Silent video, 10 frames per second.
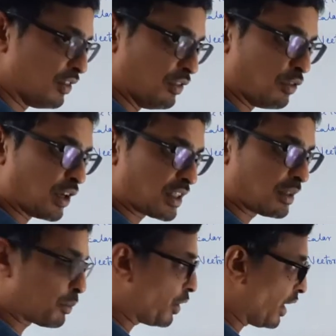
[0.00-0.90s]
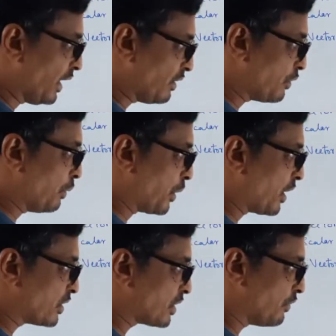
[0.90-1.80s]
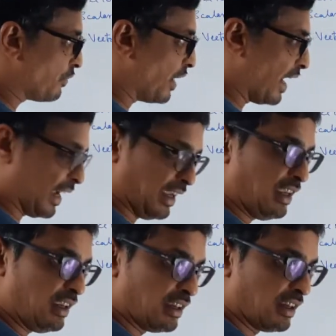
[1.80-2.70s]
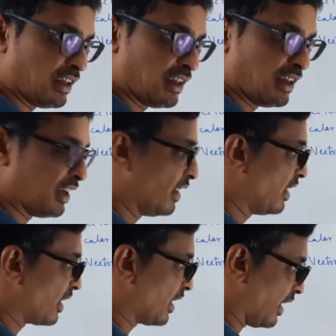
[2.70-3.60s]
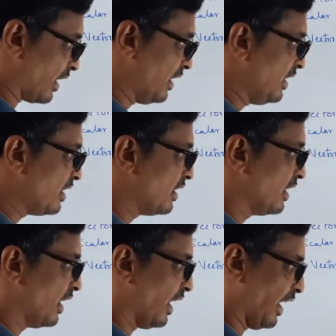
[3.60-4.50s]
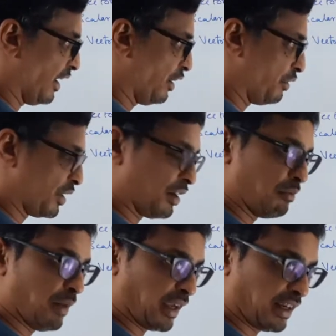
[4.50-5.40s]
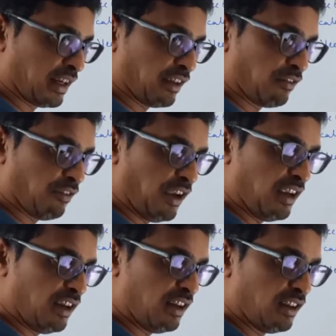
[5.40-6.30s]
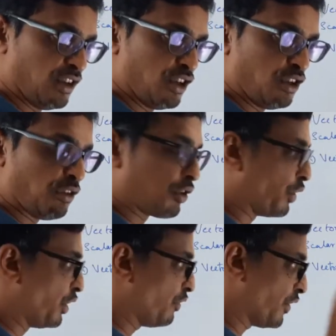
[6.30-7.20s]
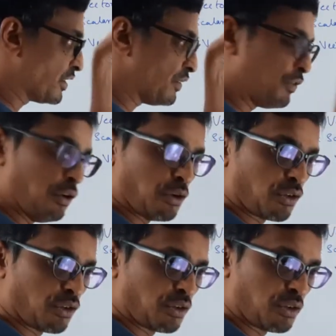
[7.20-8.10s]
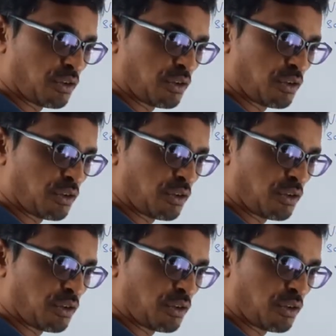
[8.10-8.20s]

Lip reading: what is the product? Because of I, current and your magnetic field, you are going to face a force.